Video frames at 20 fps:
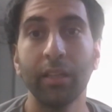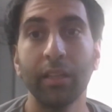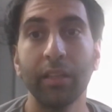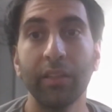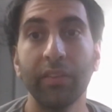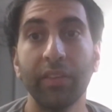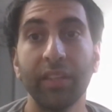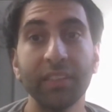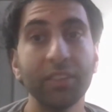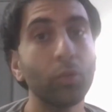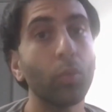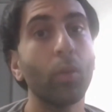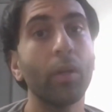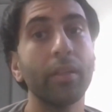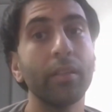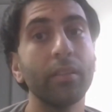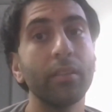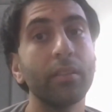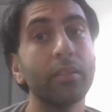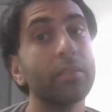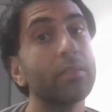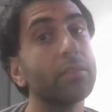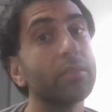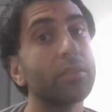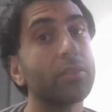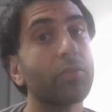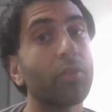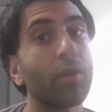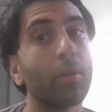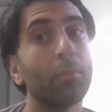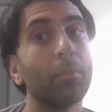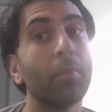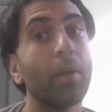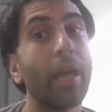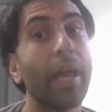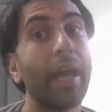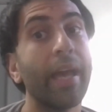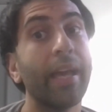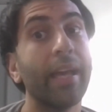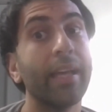This one is from
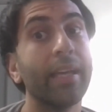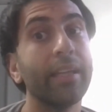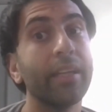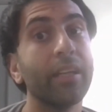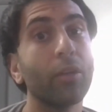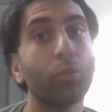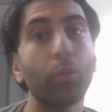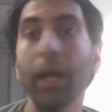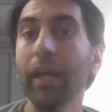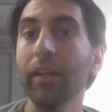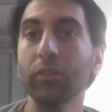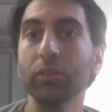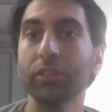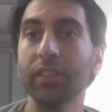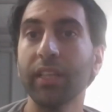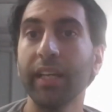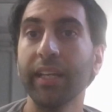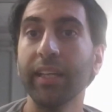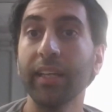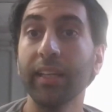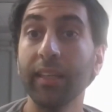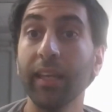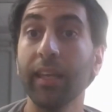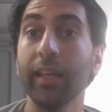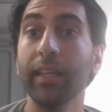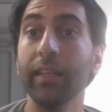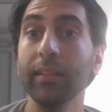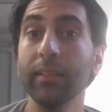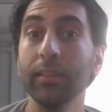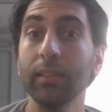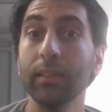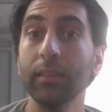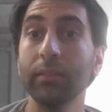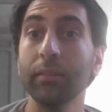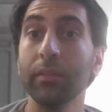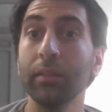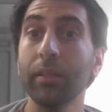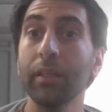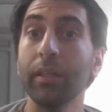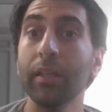a rattlesnake again,
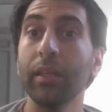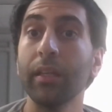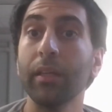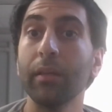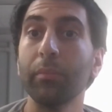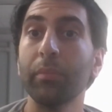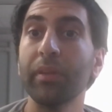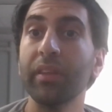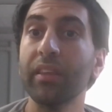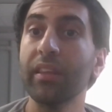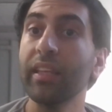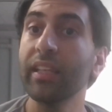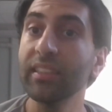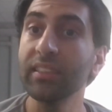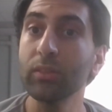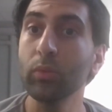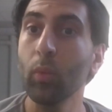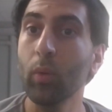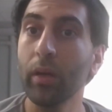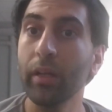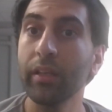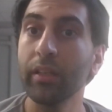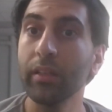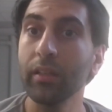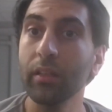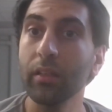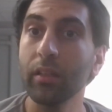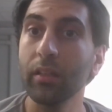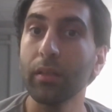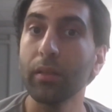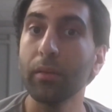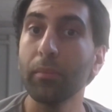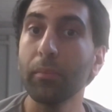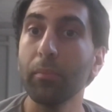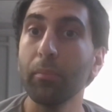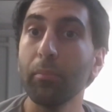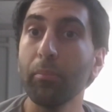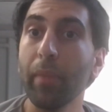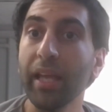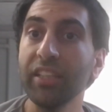but this one
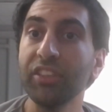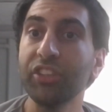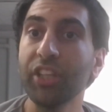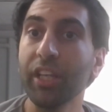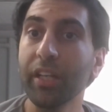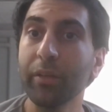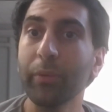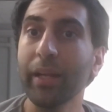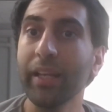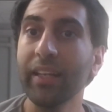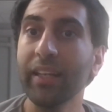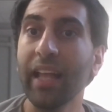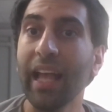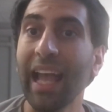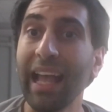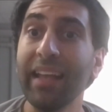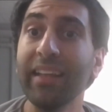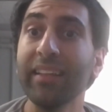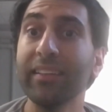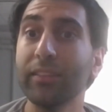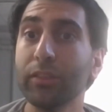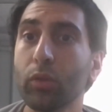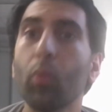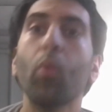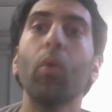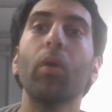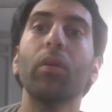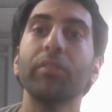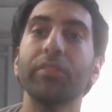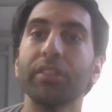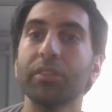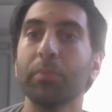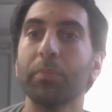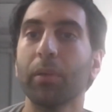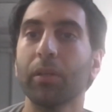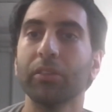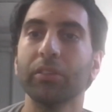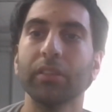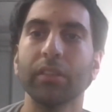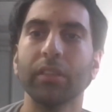may generate hate towards this
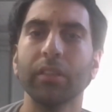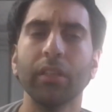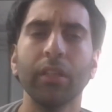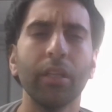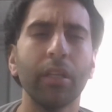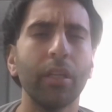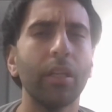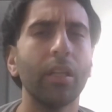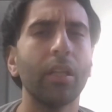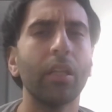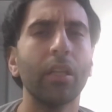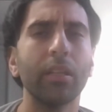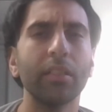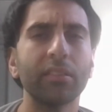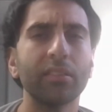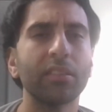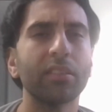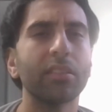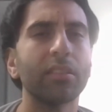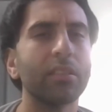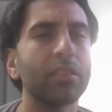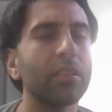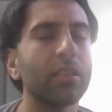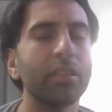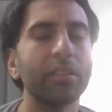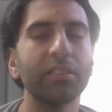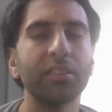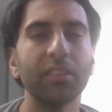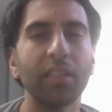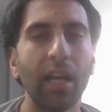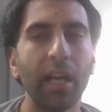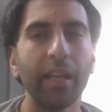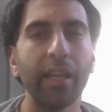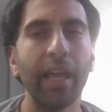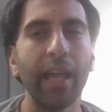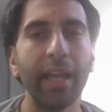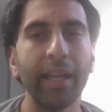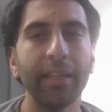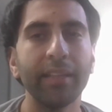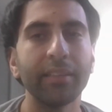person. Let's not
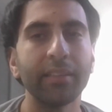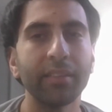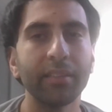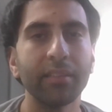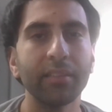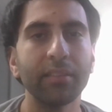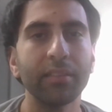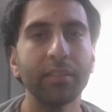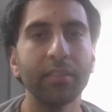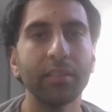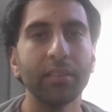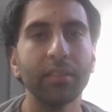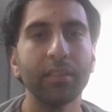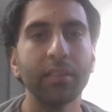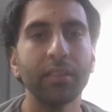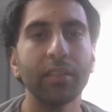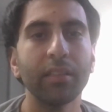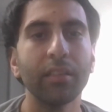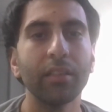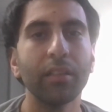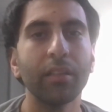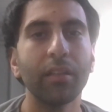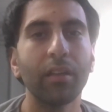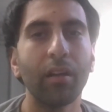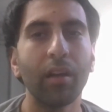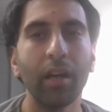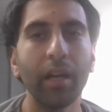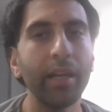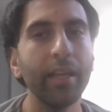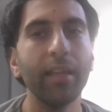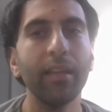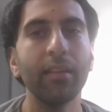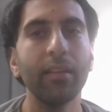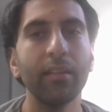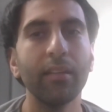hate, all right?